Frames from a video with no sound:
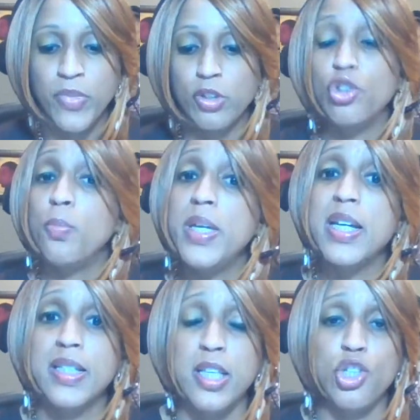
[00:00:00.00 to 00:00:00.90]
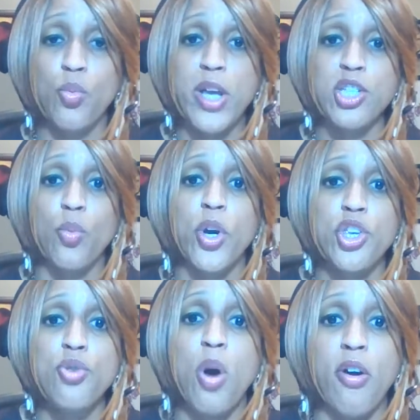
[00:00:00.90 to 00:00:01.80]
to be in a situation where
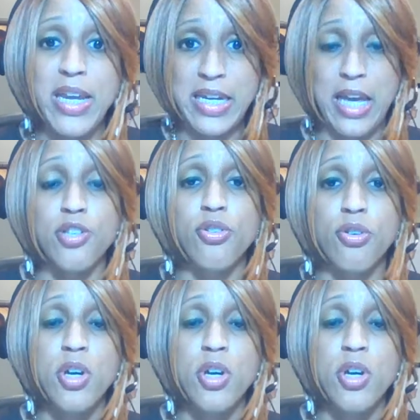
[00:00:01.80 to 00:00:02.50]
you are in danger.